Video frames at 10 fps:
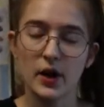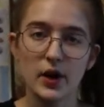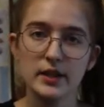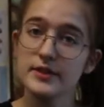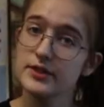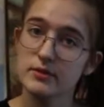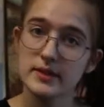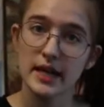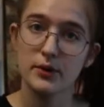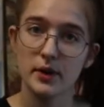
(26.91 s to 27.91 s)
all of the
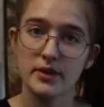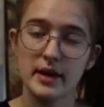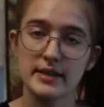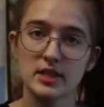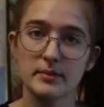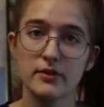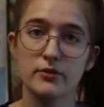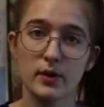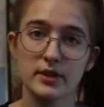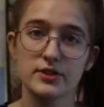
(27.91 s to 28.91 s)
students at Northwest are being
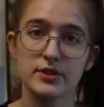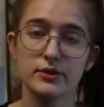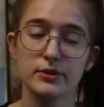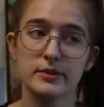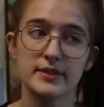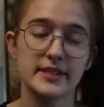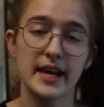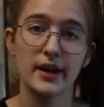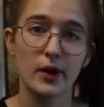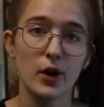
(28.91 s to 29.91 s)
forced to
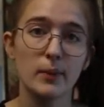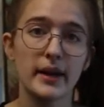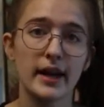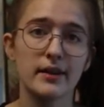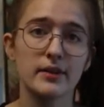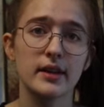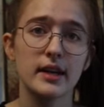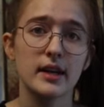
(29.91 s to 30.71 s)
stay at home, and